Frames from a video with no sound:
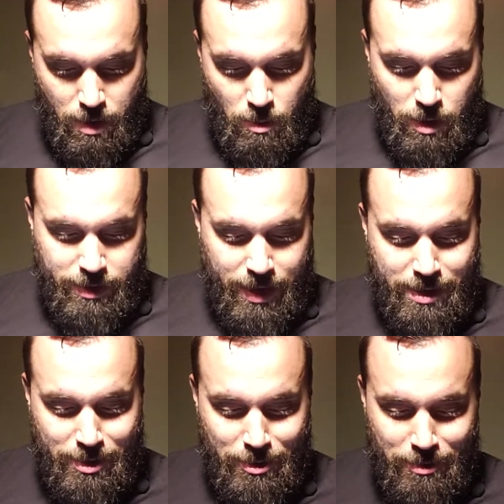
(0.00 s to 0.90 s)
what they
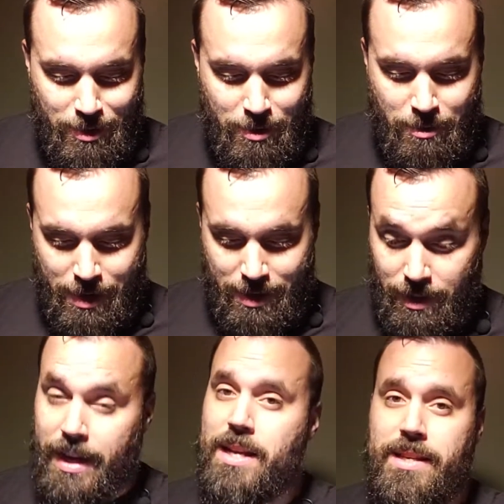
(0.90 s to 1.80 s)
do is,
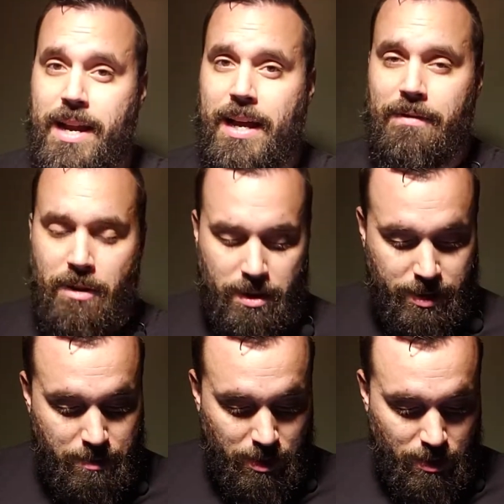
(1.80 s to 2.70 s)
like I said, I got a very
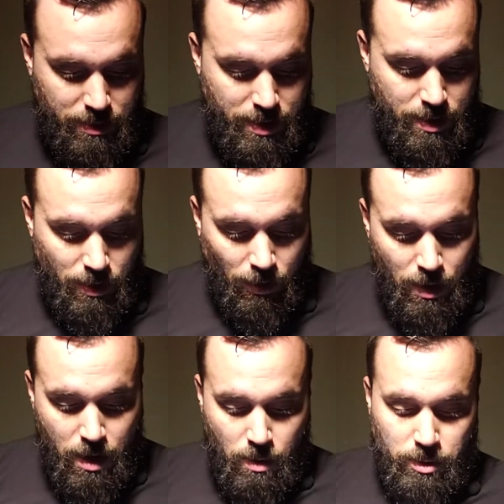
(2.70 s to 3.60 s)
similar deal
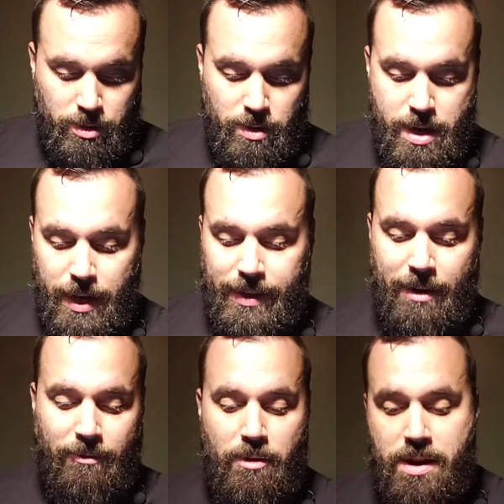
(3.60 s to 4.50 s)
was so you get
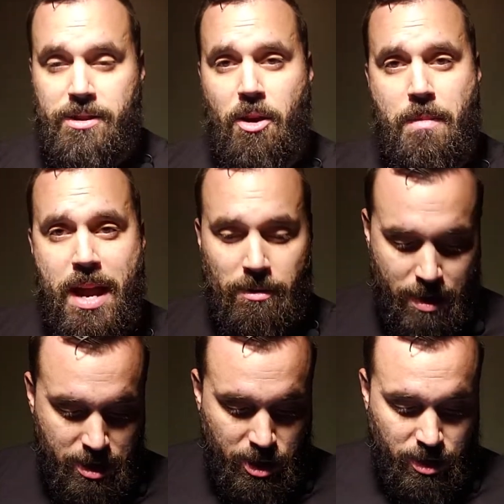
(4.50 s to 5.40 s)
that free domain
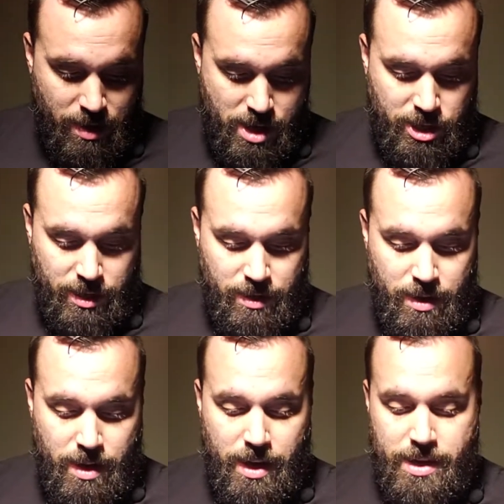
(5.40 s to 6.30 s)
registration,
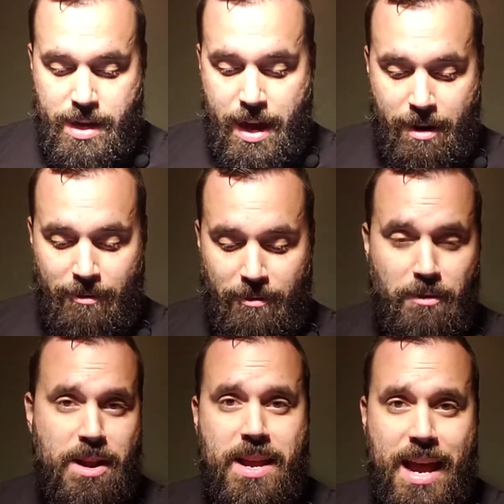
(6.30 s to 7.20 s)
you get a
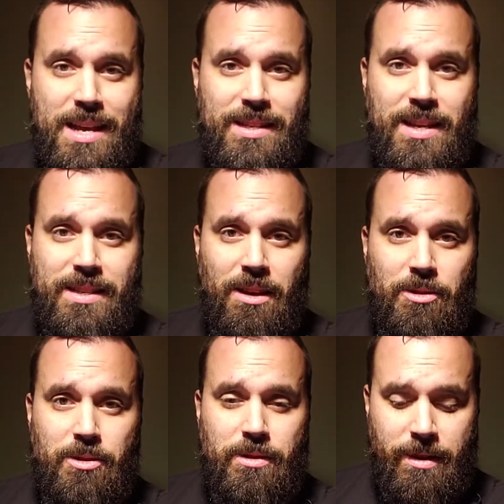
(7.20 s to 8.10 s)
free SSL
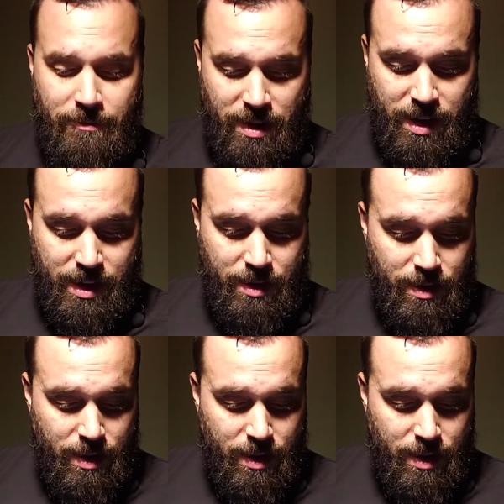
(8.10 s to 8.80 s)
certificate,